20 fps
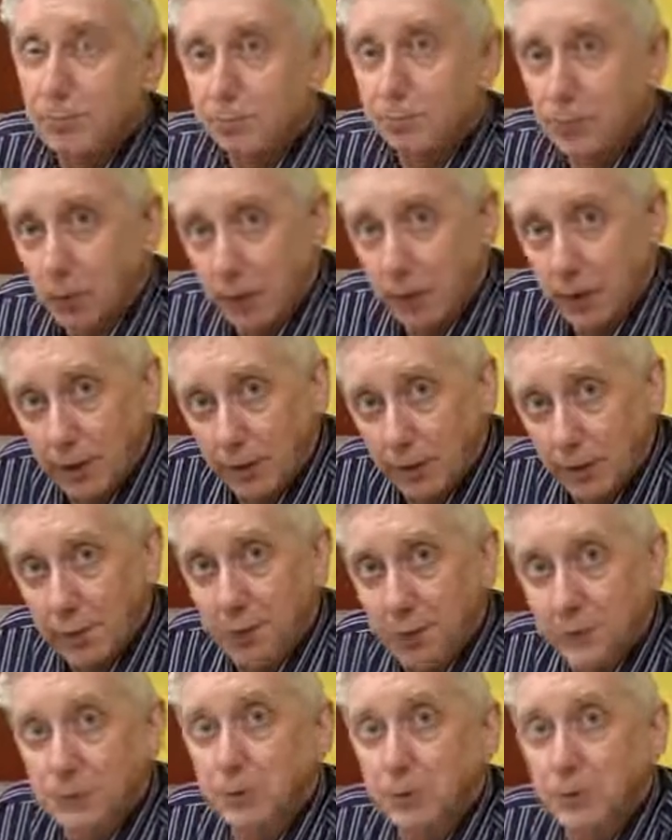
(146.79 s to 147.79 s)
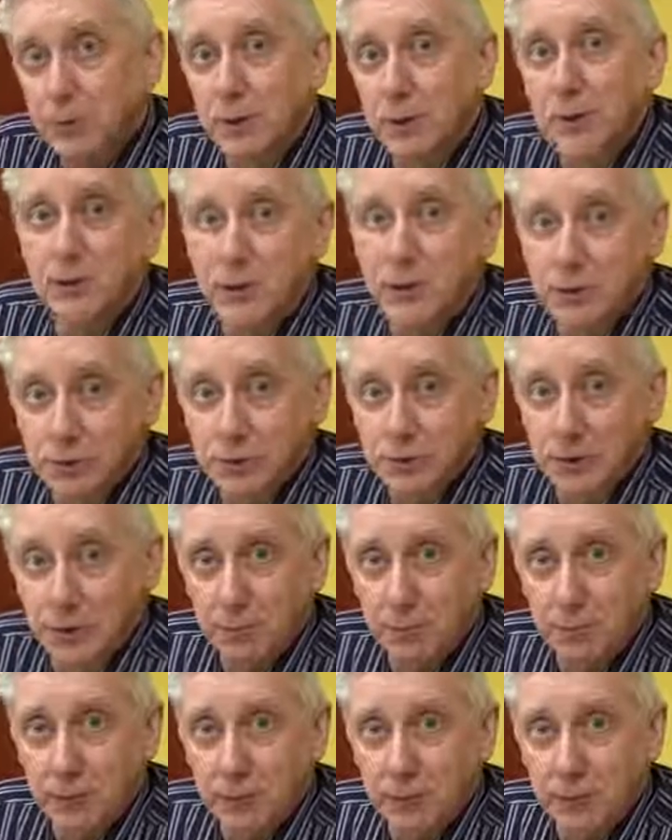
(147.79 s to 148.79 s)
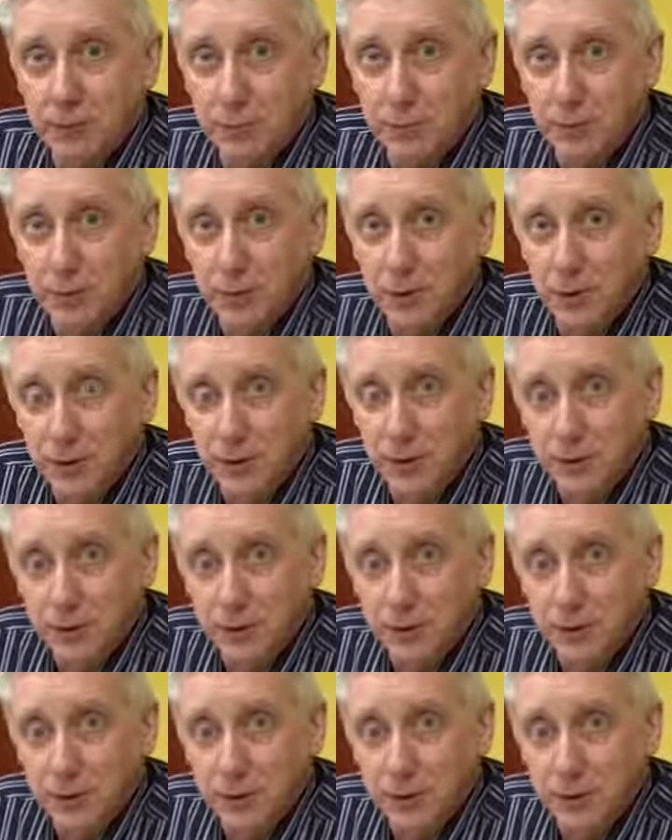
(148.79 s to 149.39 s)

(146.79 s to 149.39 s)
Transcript: But wherever possible, try and make sure